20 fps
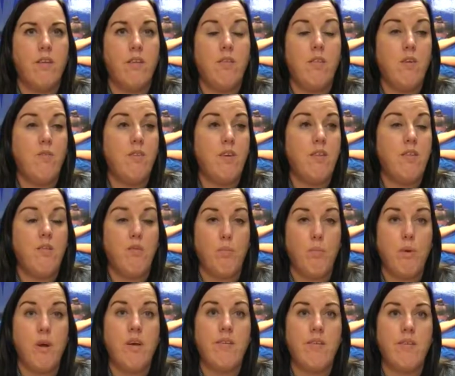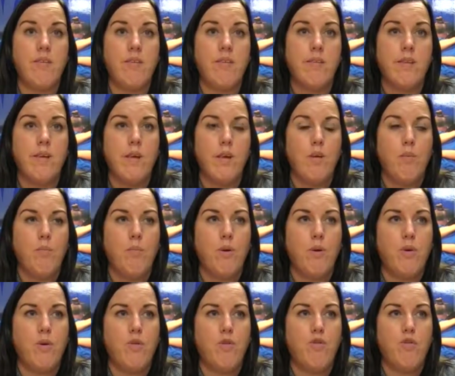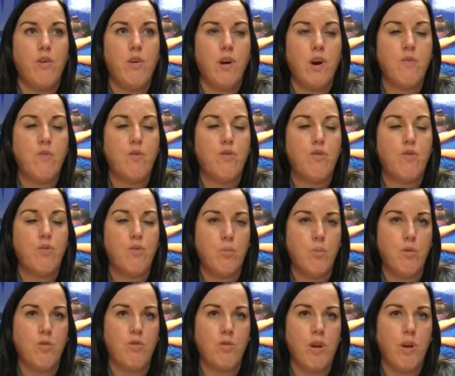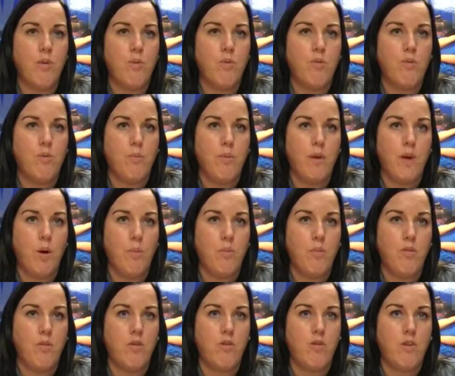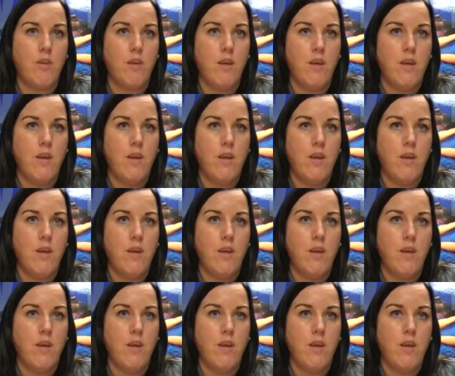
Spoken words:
defensive presence because she covers so much ground from the help position.